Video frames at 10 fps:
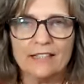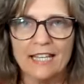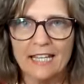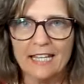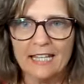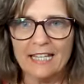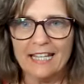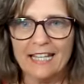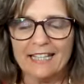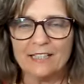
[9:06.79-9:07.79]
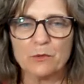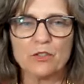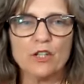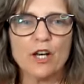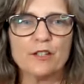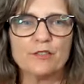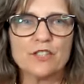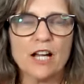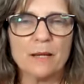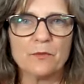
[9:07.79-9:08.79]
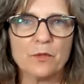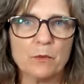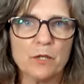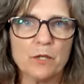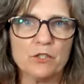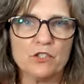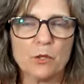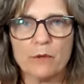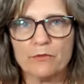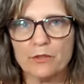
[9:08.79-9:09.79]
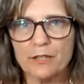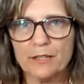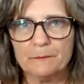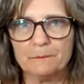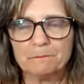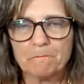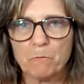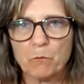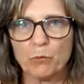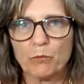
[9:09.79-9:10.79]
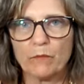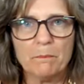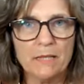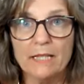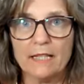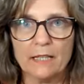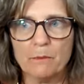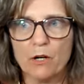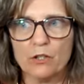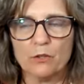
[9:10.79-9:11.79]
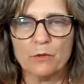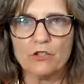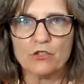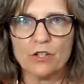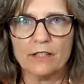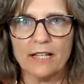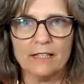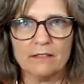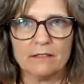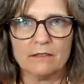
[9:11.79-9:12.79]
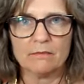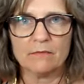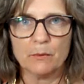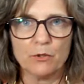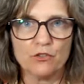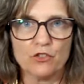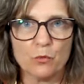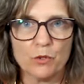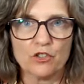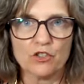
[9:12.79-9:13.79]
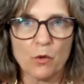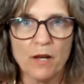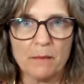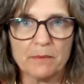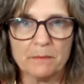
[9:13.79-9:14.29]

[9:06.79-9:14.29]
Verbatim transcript: There was a lot of times that we would show up for a meeting at a bar or a restaurant, and the person just wouldn't show up.